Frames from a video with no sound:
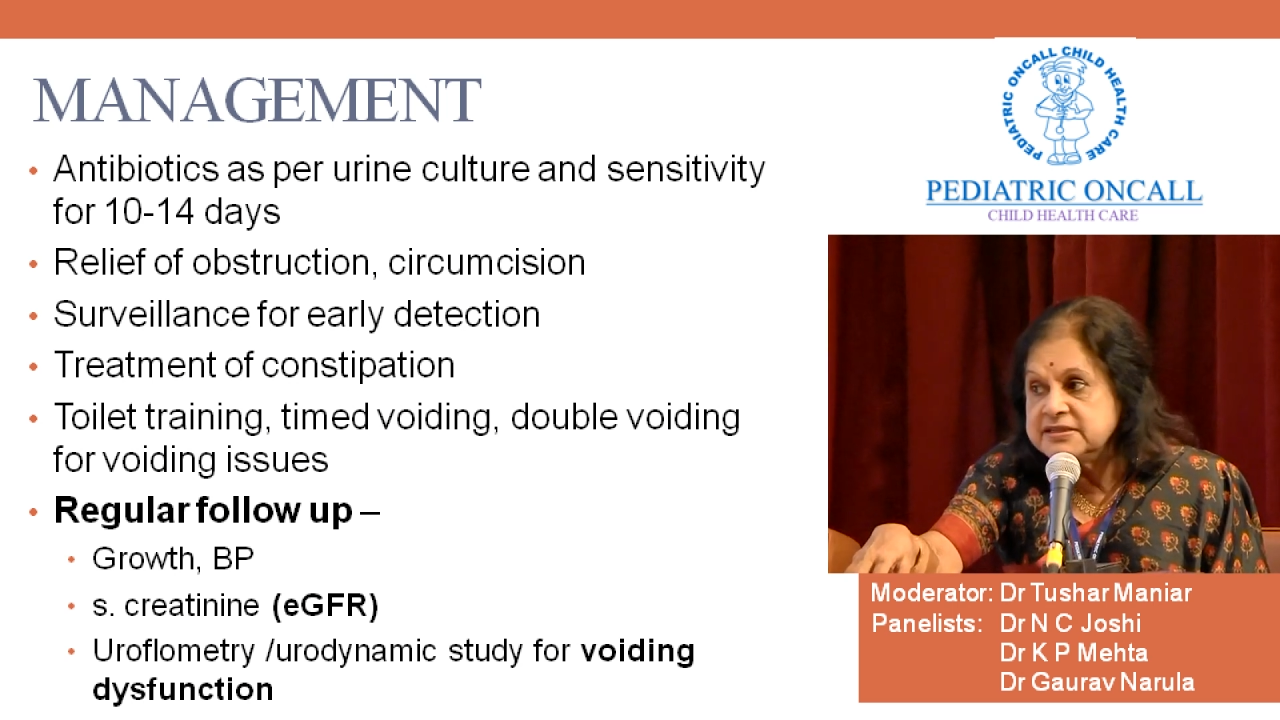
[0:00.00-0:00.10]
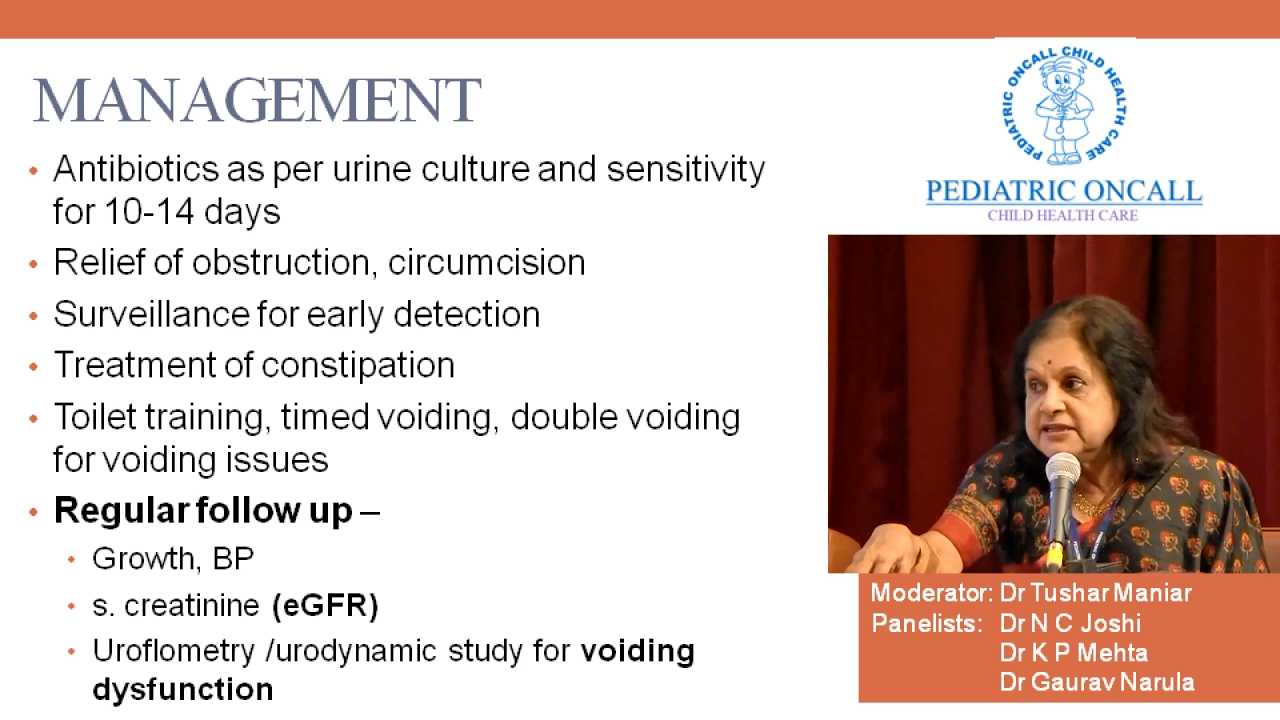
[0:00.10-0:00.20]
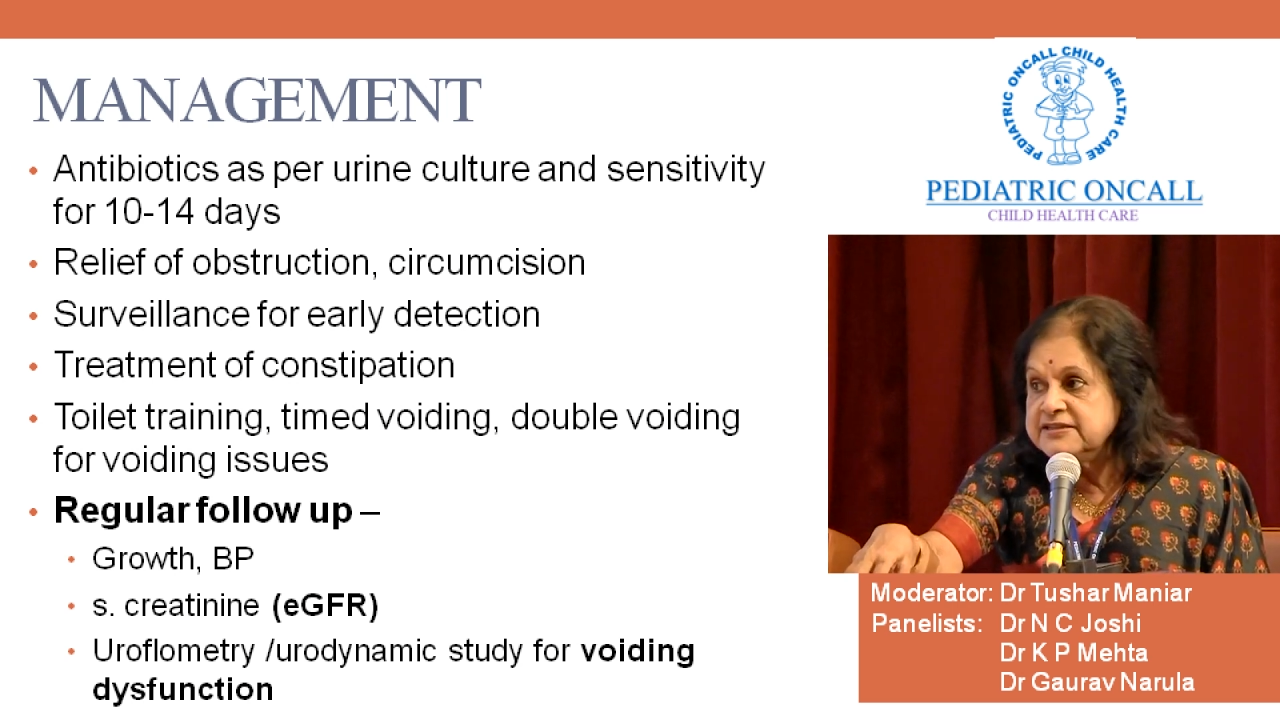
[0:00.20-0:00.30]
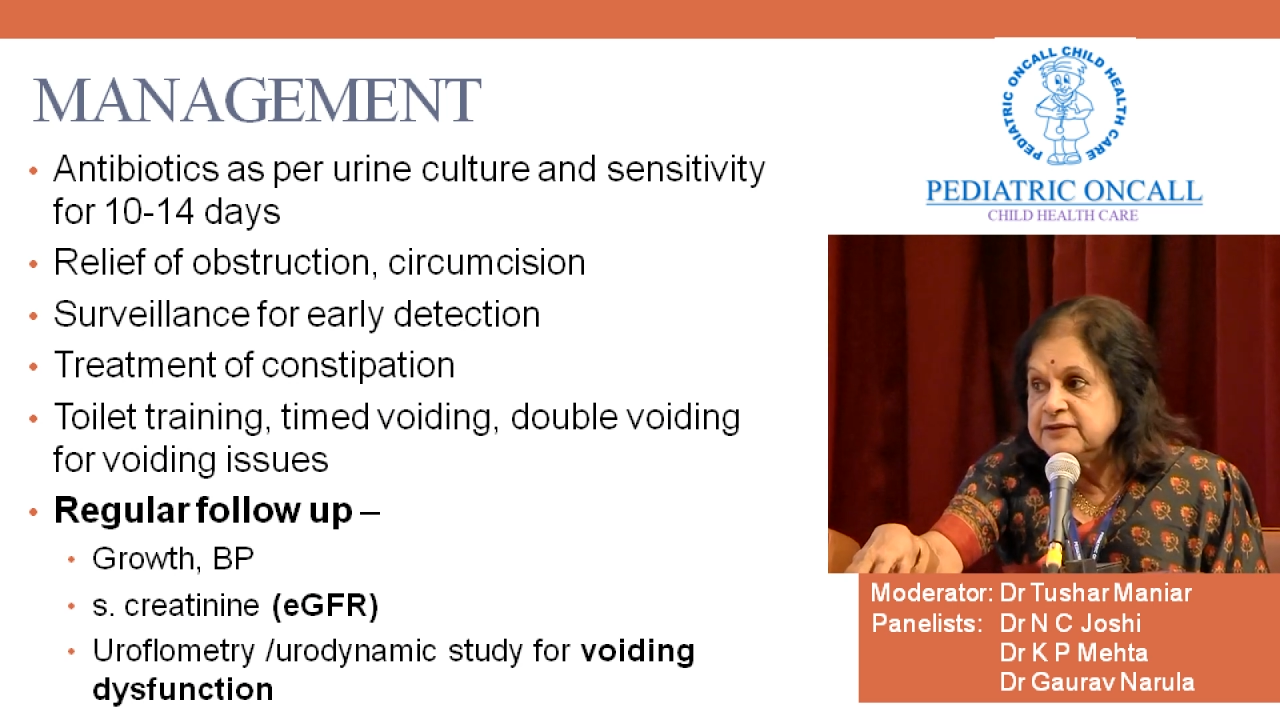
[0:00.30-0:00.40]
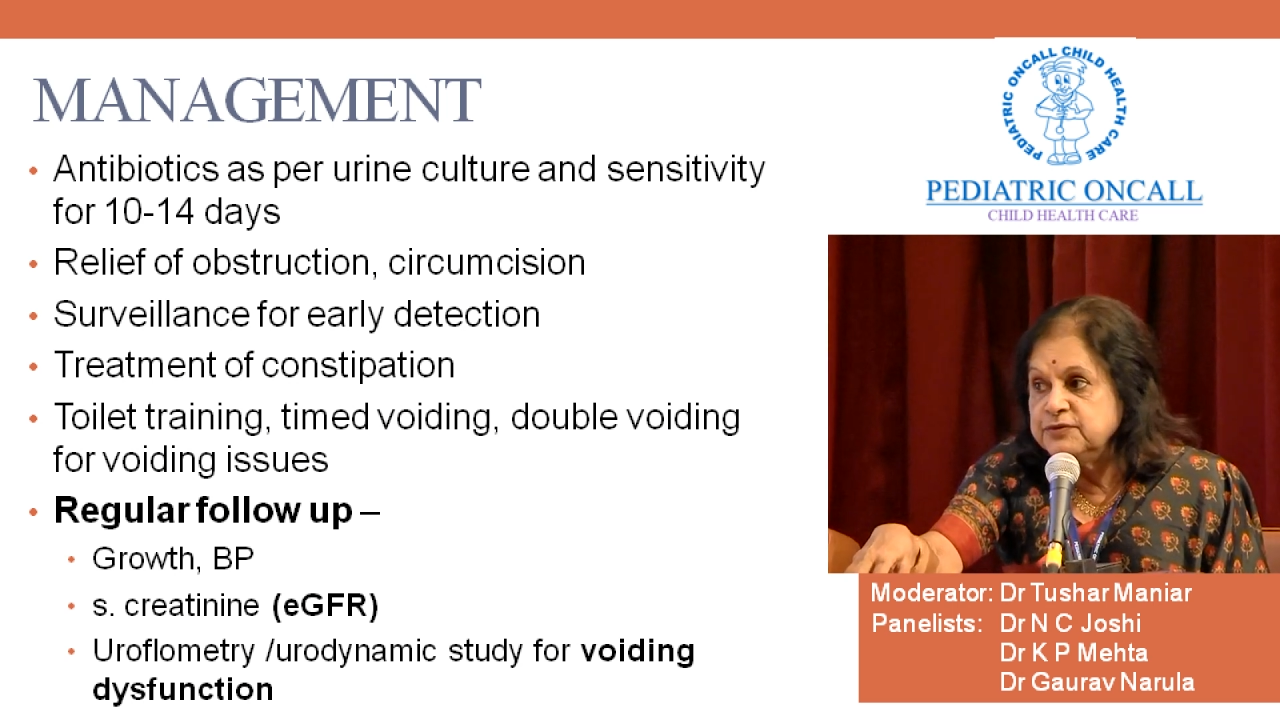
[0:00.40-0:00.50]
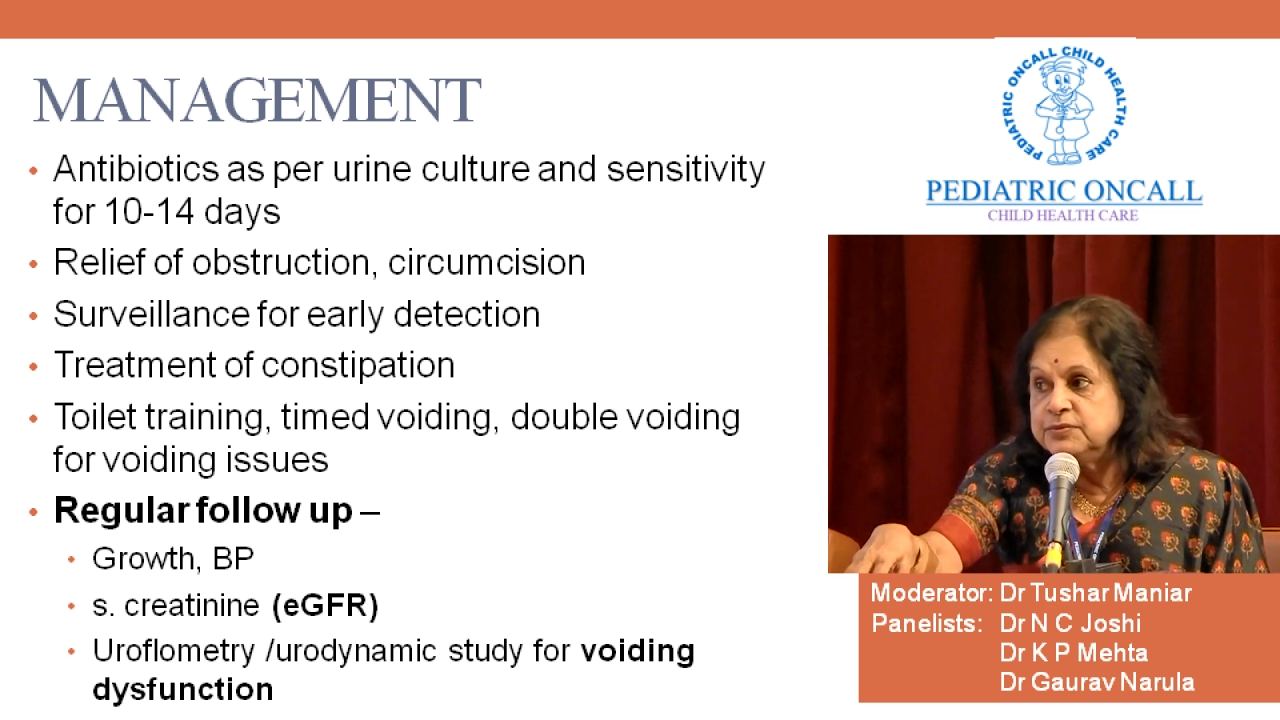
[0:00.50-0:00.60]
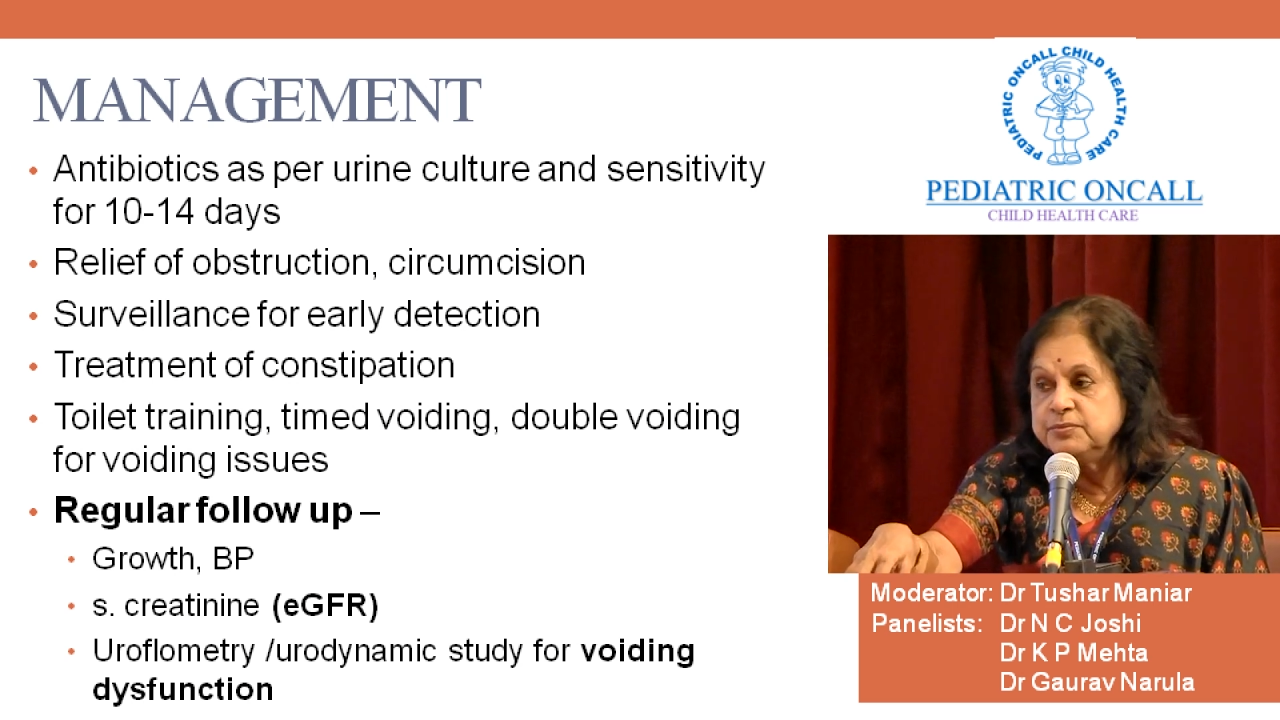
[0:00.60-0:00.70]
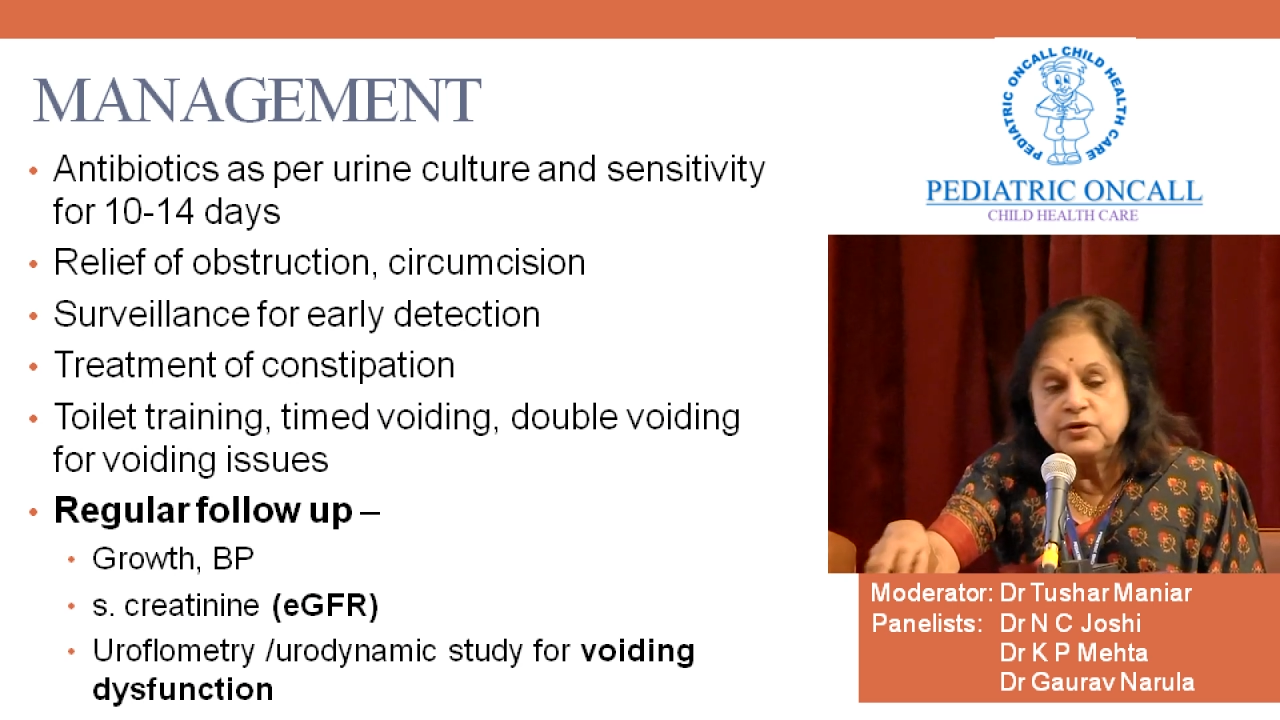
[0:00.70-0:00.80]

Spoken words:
cells alone.